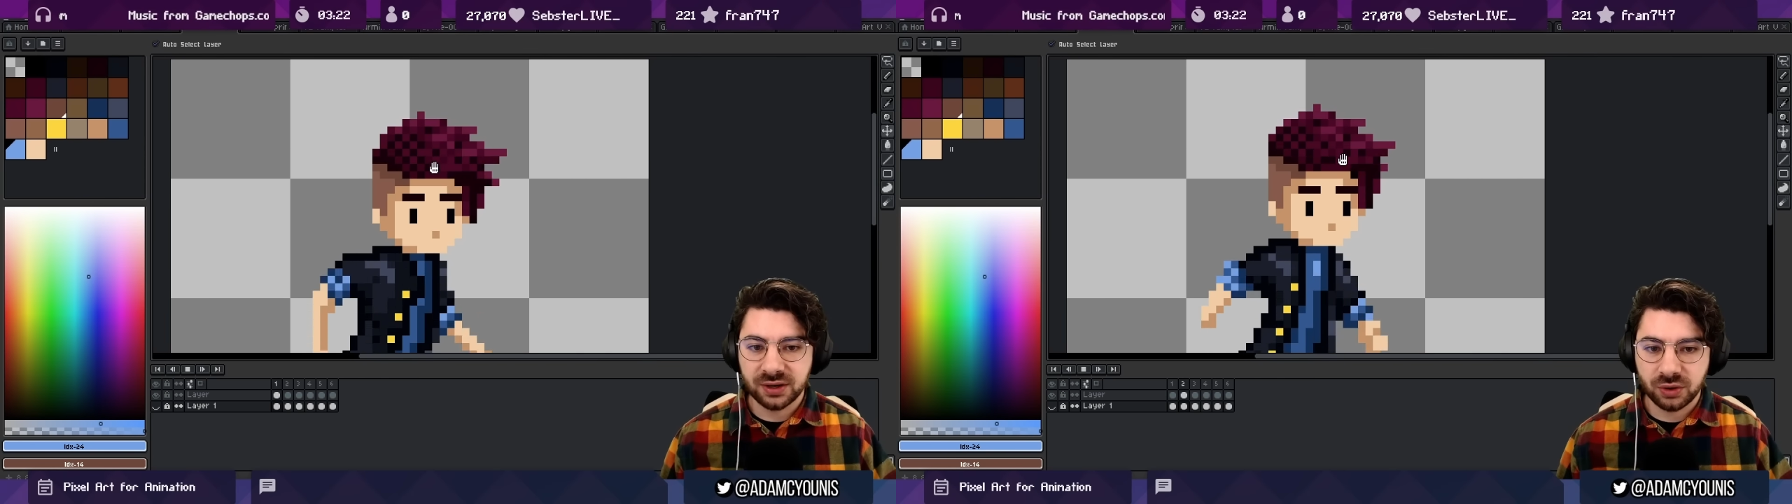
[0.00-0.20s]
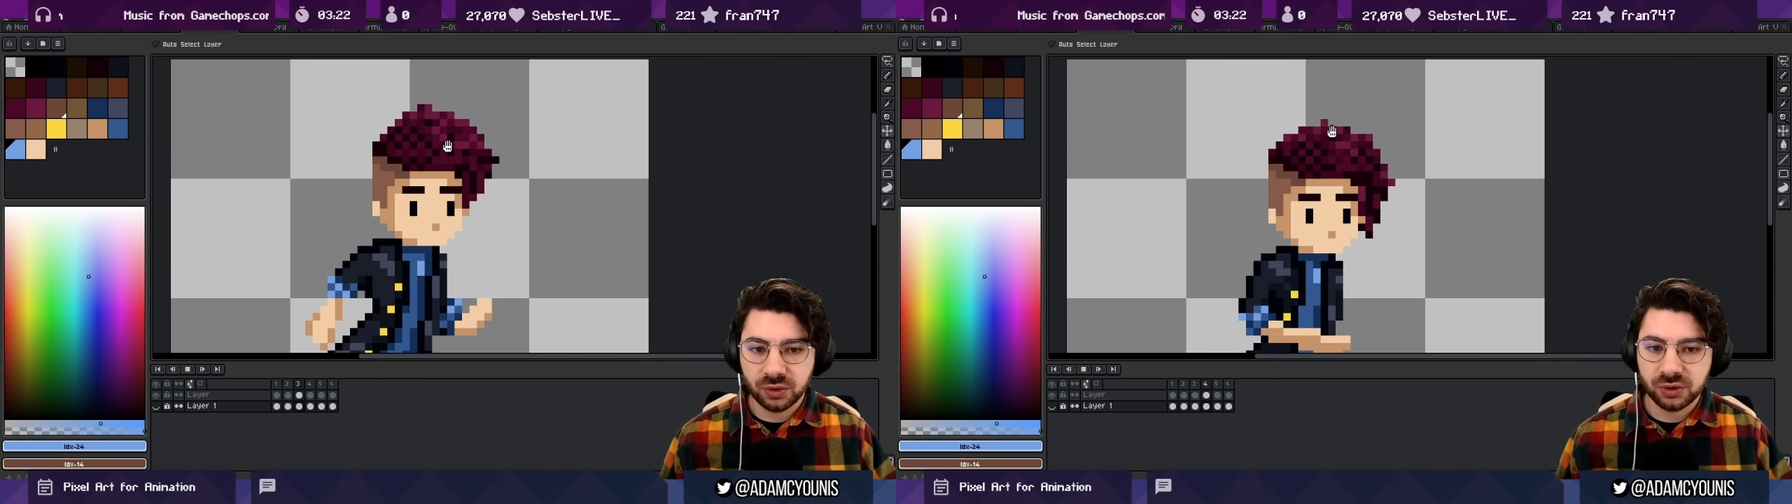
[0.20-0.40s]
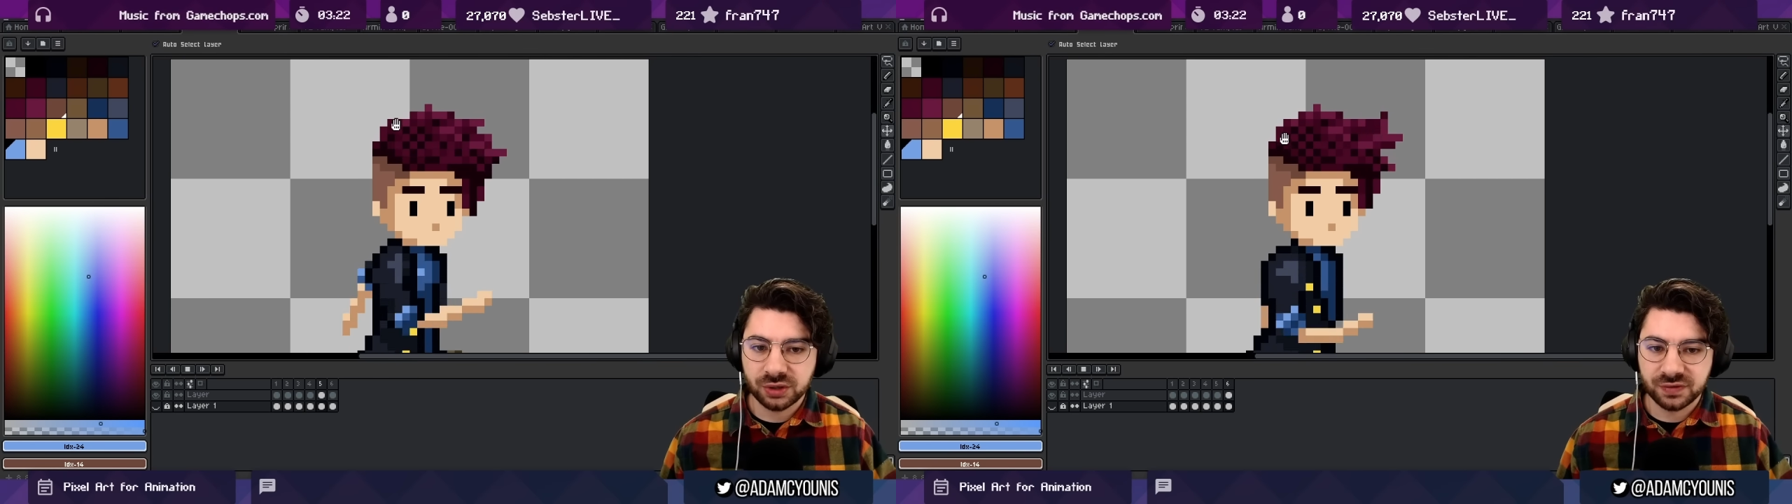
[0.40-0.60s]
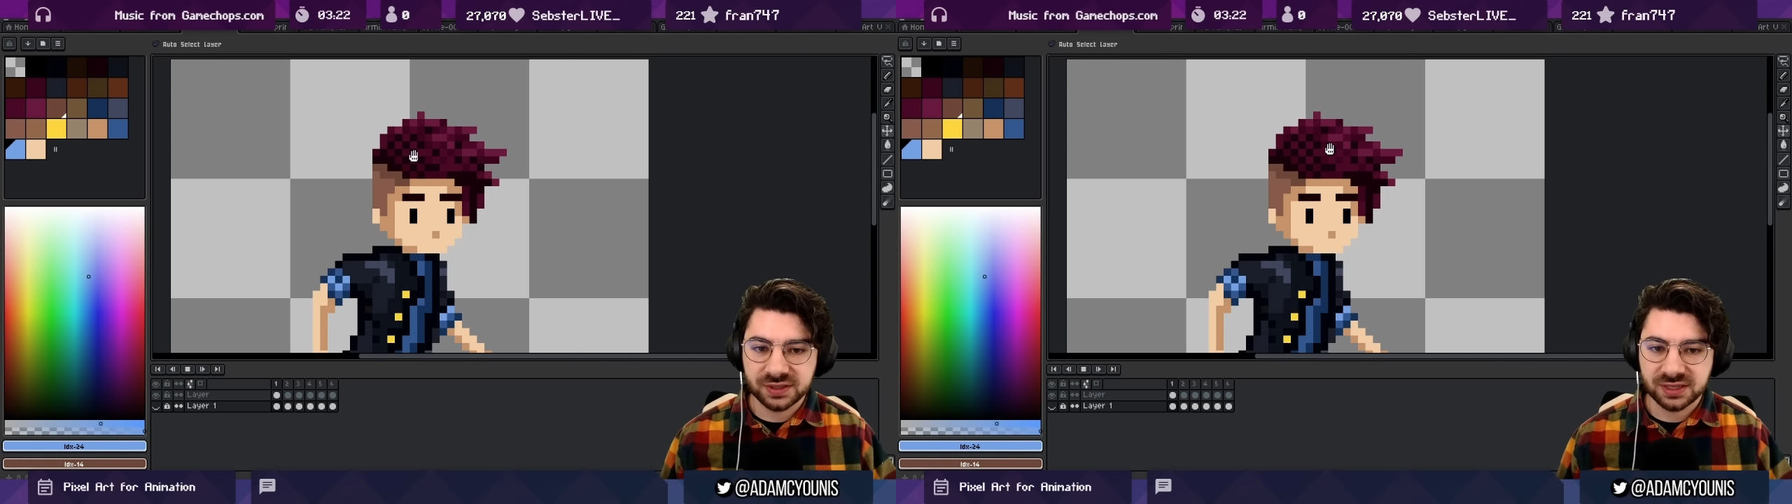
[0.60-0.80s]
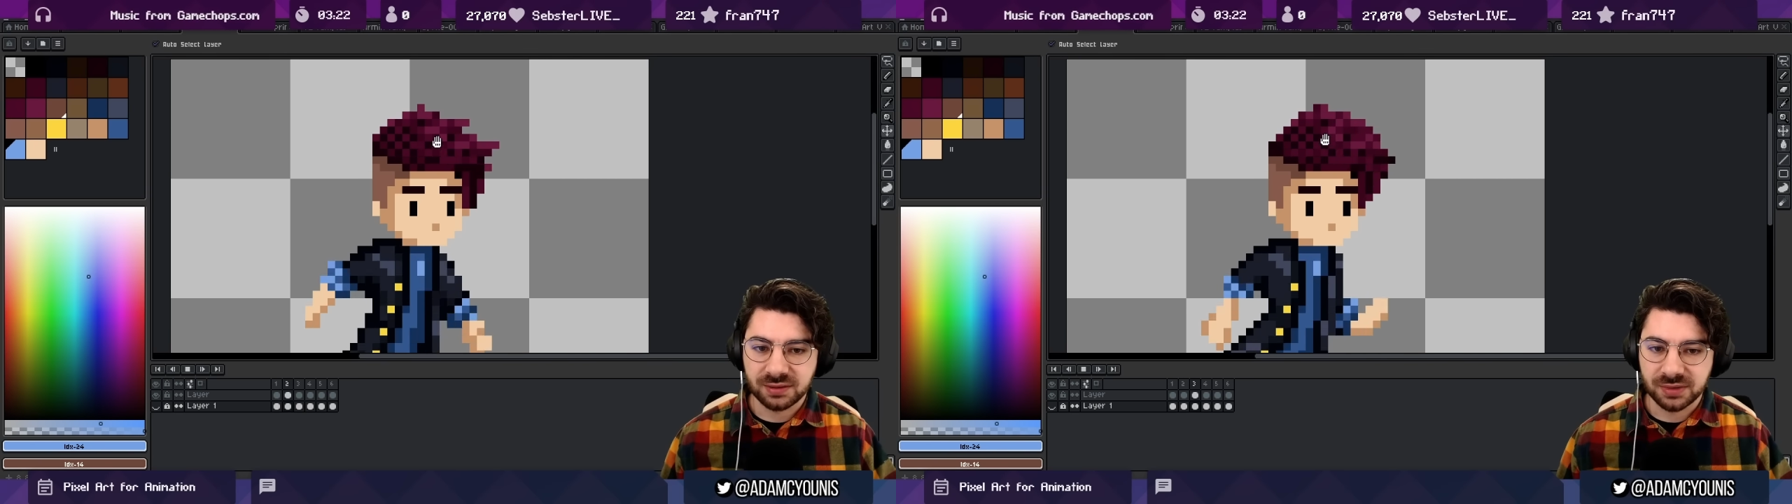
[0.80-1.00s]
all of
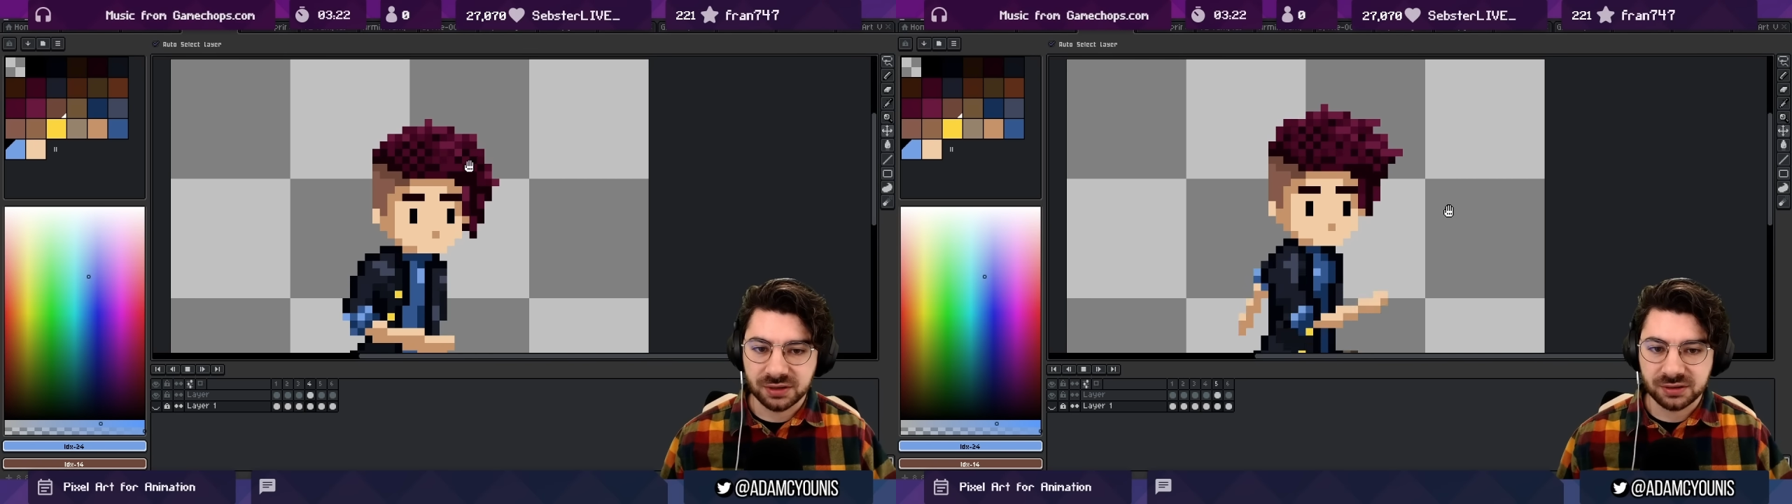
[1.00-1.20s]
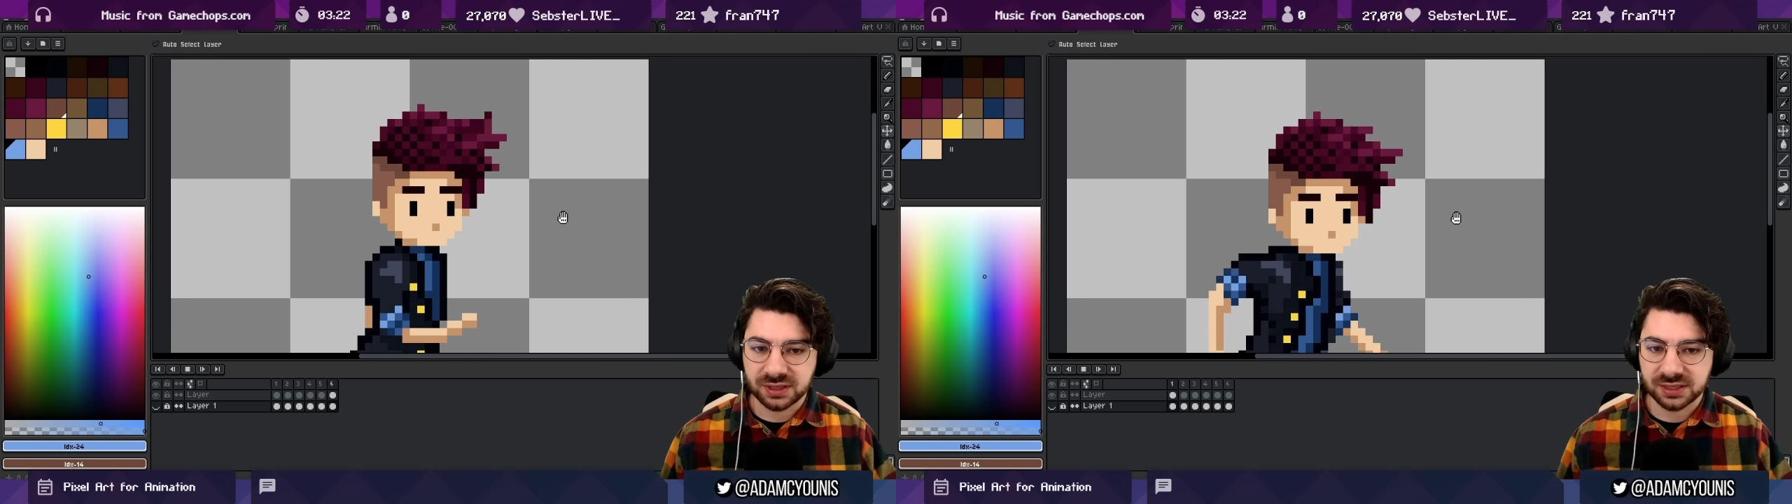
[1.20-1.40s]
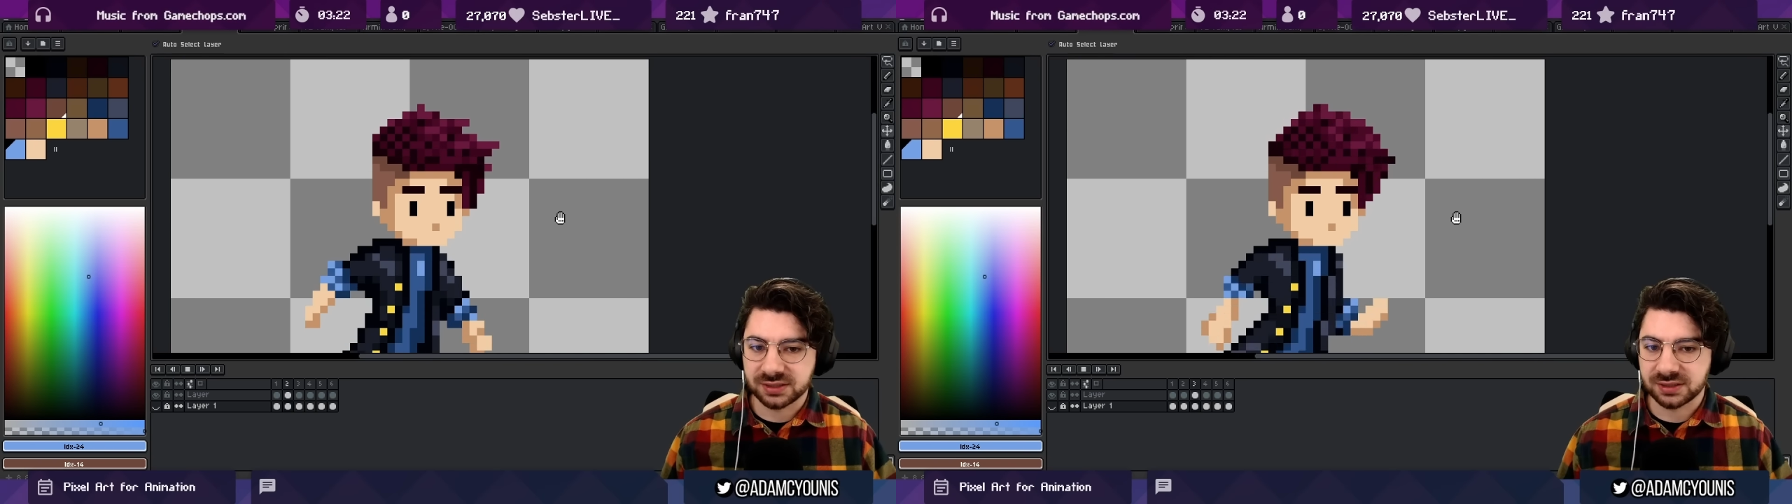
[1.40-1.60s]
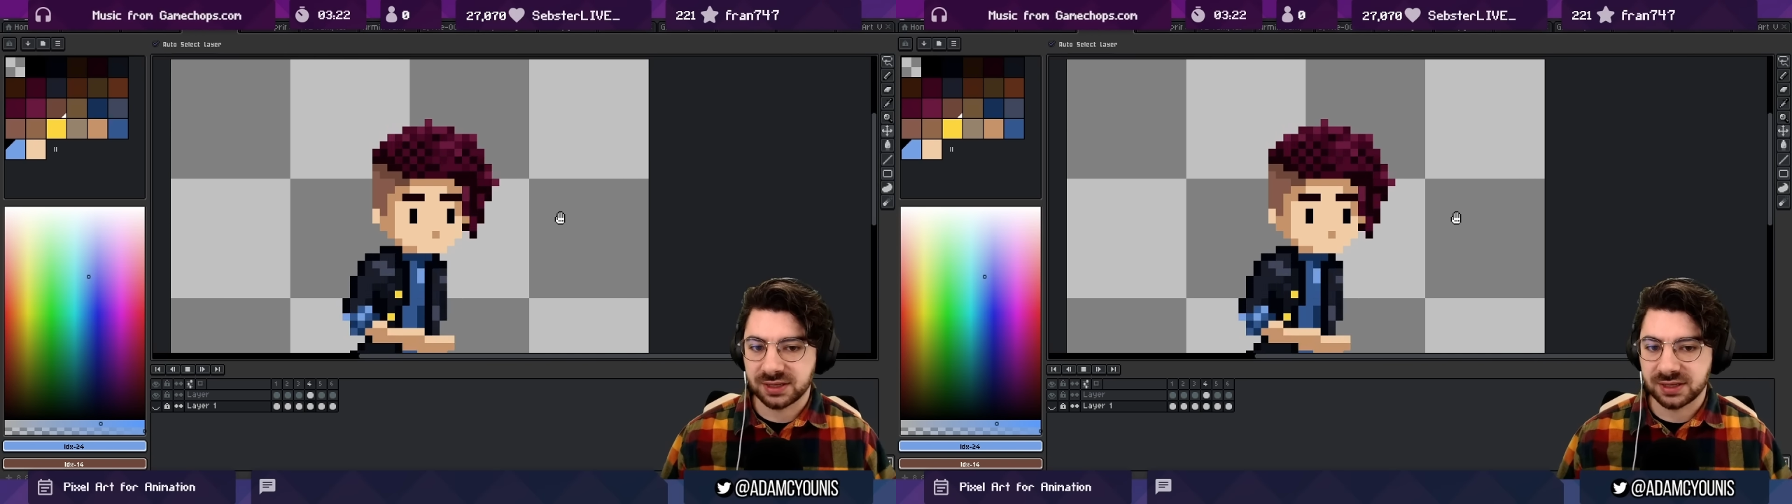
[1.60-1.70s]
this in the middle is